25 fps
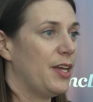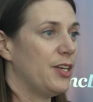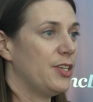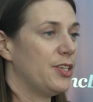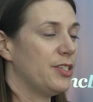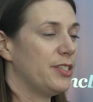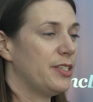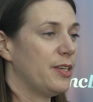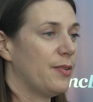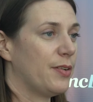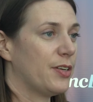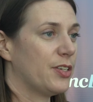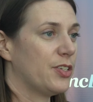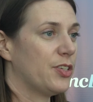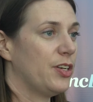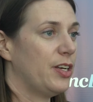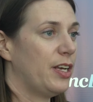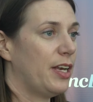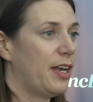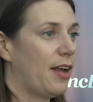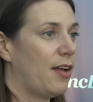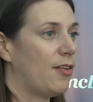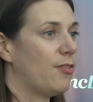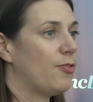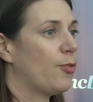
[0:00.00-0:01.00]
patients that were
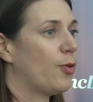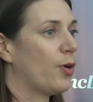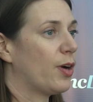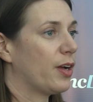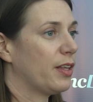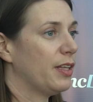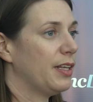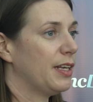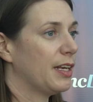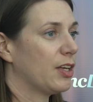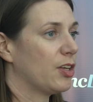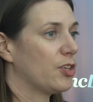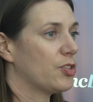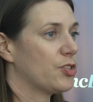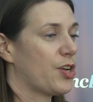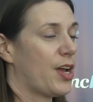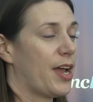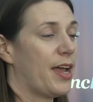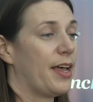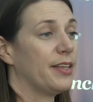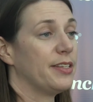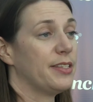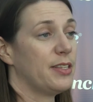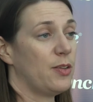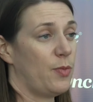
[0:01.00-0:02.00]
treated on four clinical
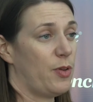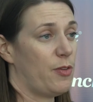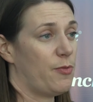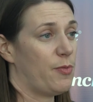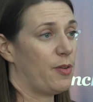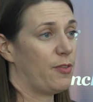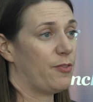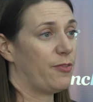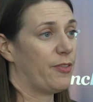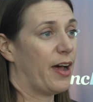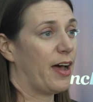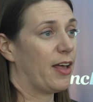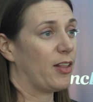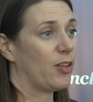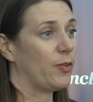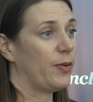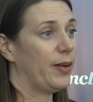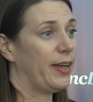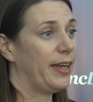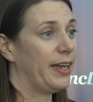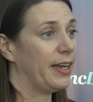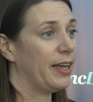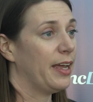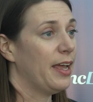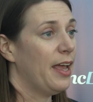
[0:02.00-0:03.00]
trials that we've been
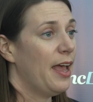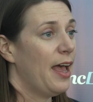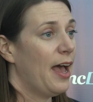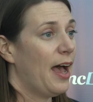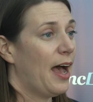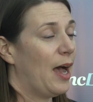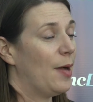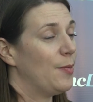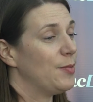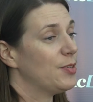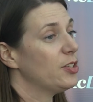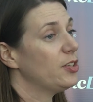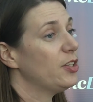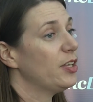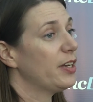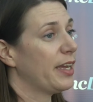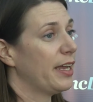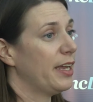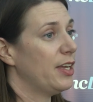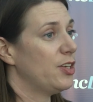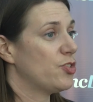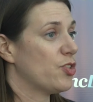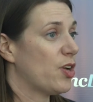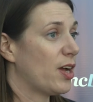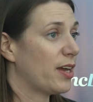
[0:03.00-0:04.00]
following um, to look
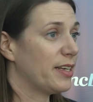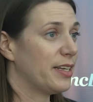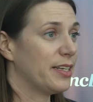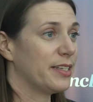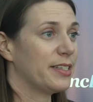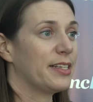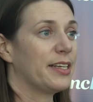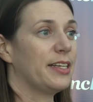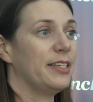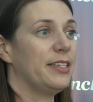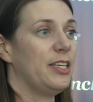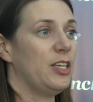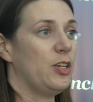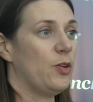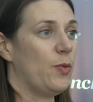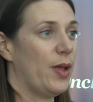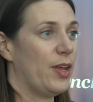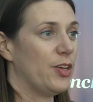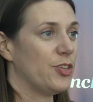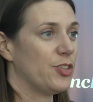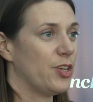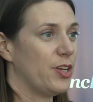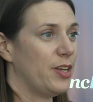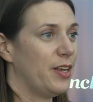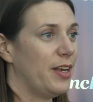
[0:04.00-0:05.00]
at drug
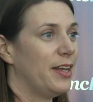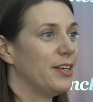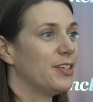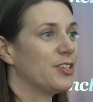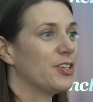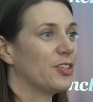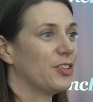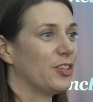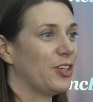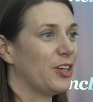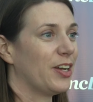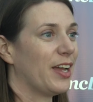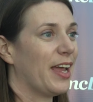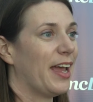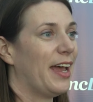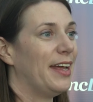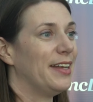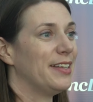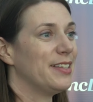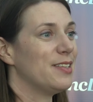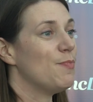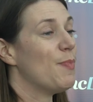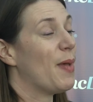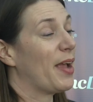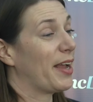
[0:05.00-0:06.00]
discontinuation and to look
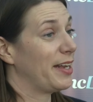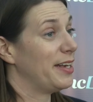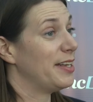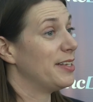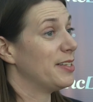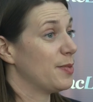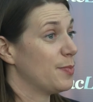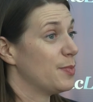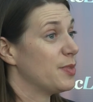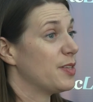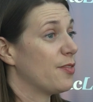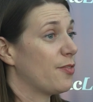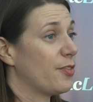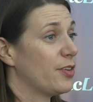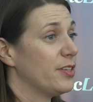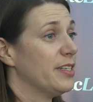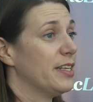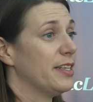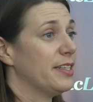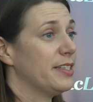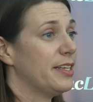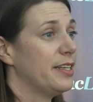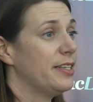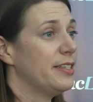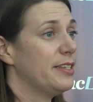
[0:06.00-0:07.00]
at mechanisms of
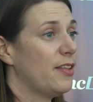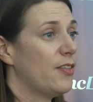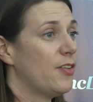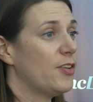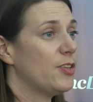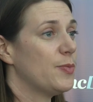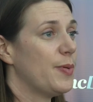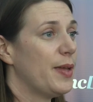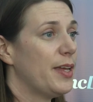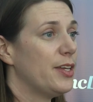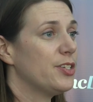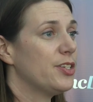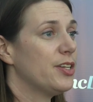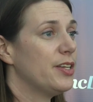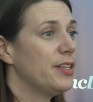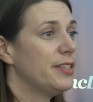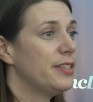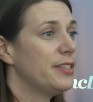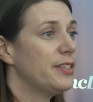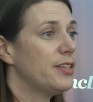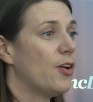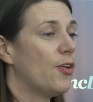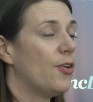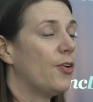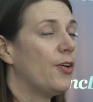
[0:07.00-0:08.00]
resistance in those
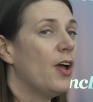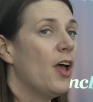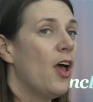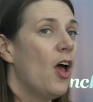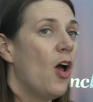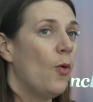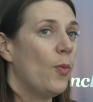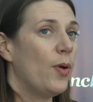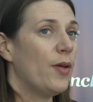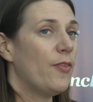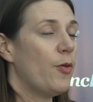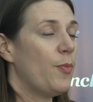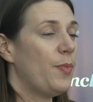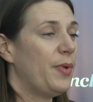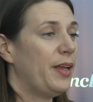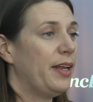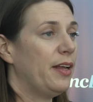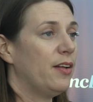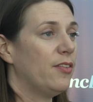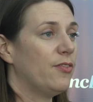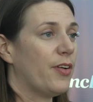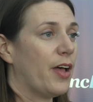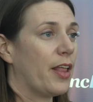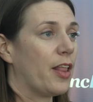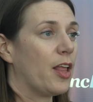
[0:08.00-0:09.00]
patients. So we have a
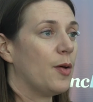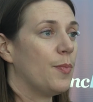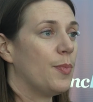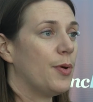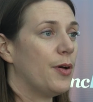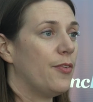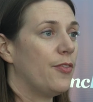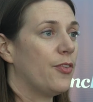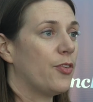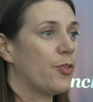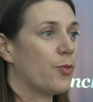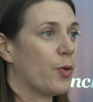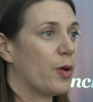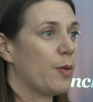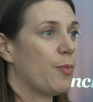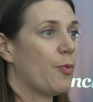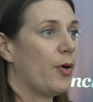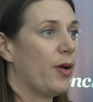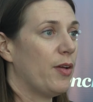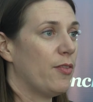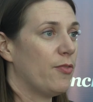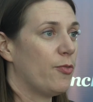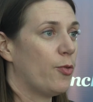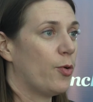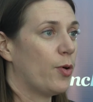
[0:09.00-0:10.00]
median follow-up of
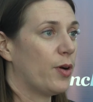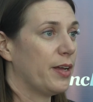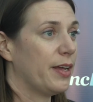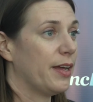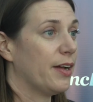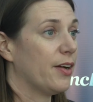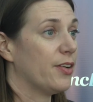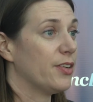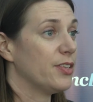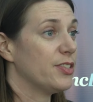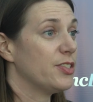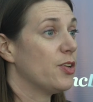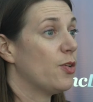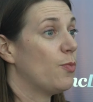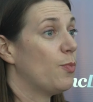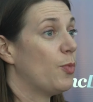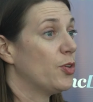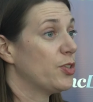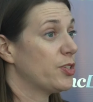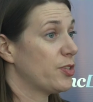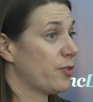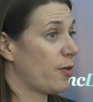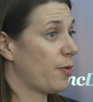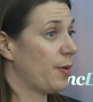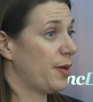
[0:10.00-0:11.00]
3.4 years. So
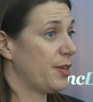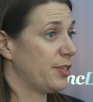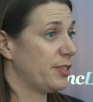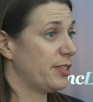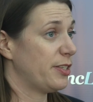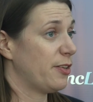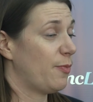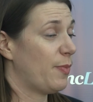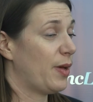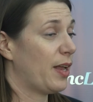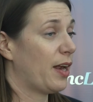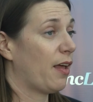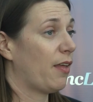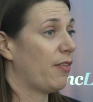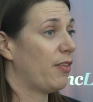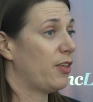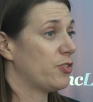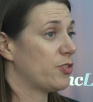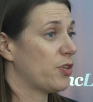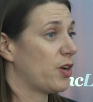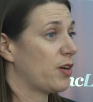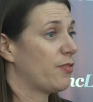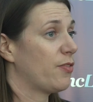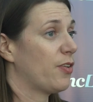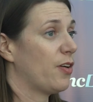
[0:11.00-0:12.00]
most of our patients have been on the
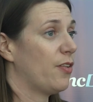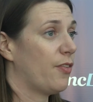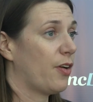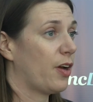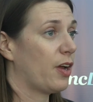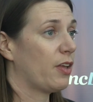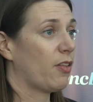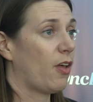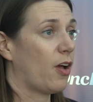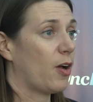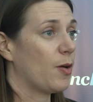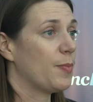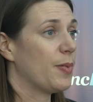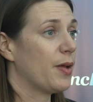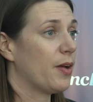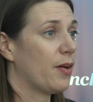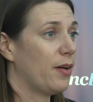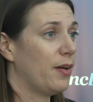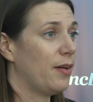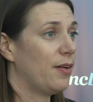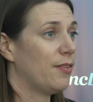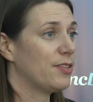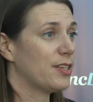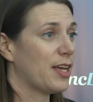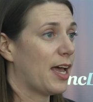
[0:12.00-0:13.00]
drug for a very long
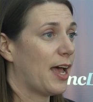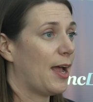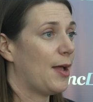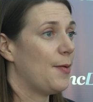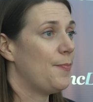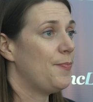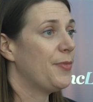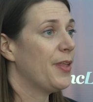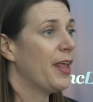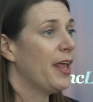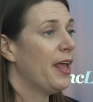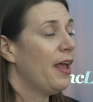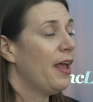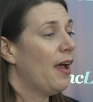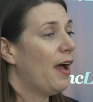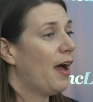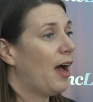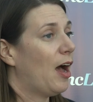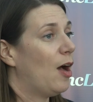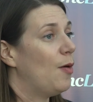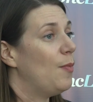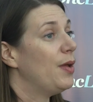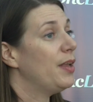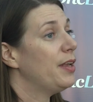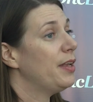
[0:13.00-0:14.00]
period of time.
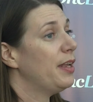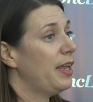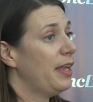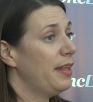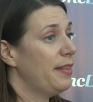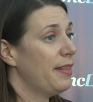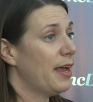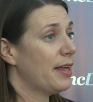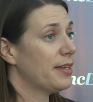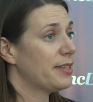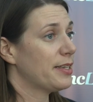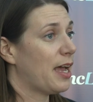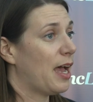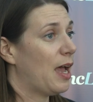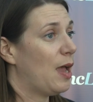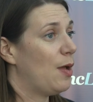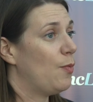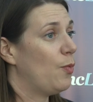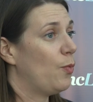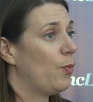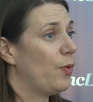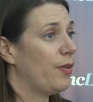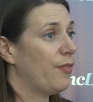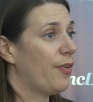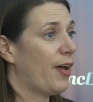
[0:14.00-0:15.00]
Um, and in that
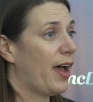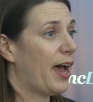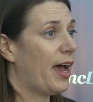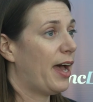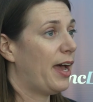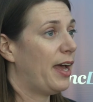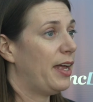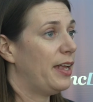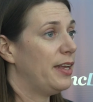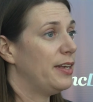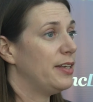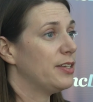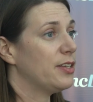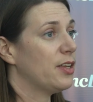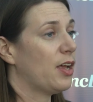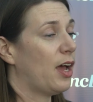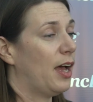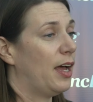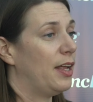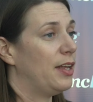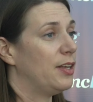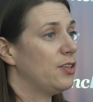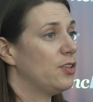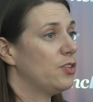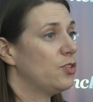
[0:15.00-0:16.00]
time, we've had
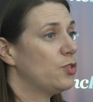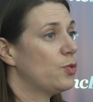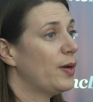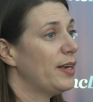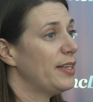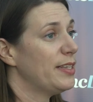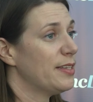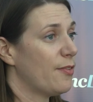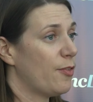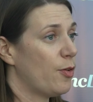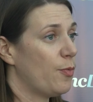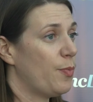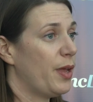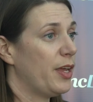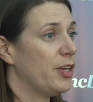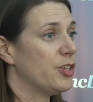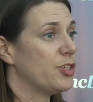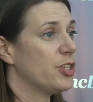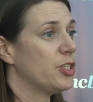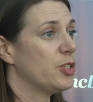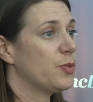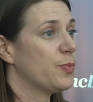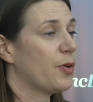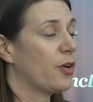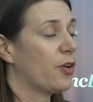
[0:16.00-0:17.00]
uh, 27
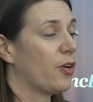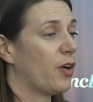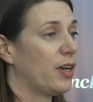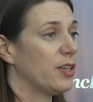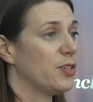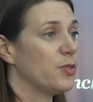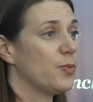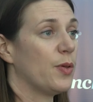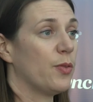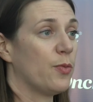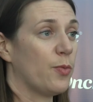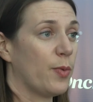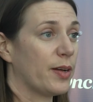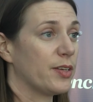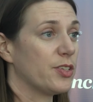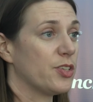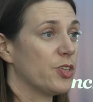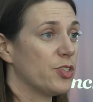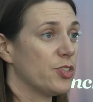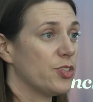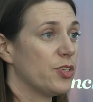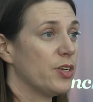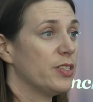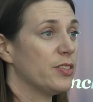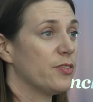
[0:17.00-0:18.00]
patients progress with
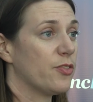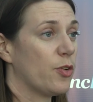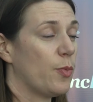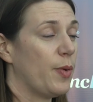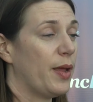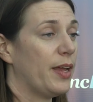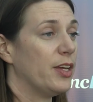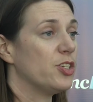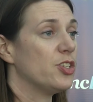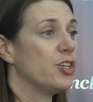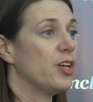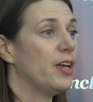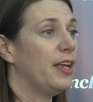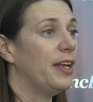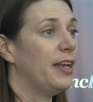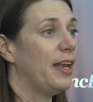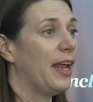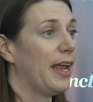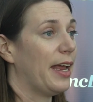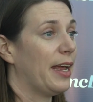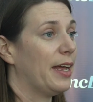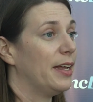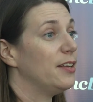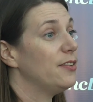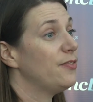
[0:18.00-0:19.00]
Richter's transformation
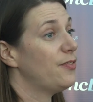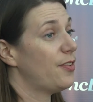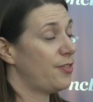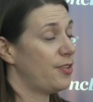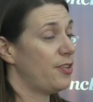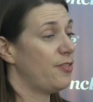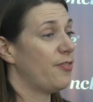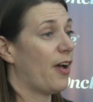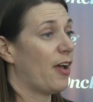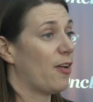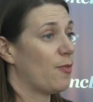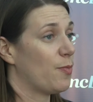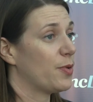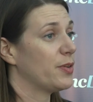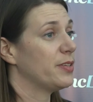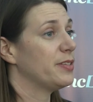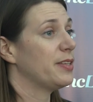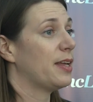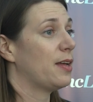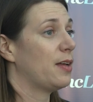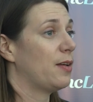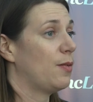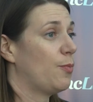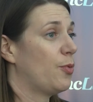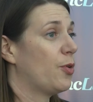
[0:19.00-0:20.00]
and 55
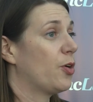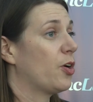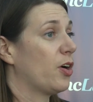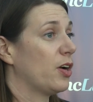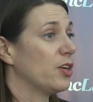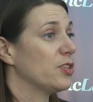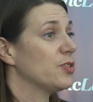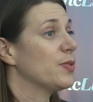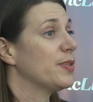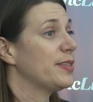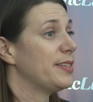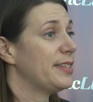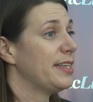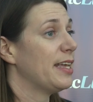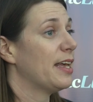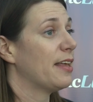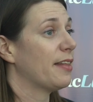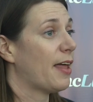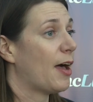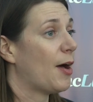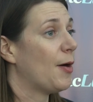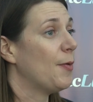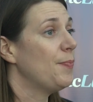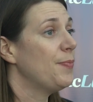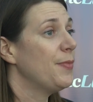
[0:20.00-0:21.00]
progress with
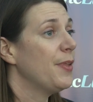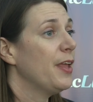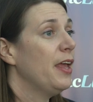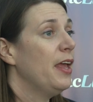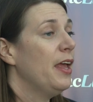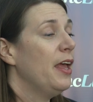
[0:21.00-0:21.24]
CLL.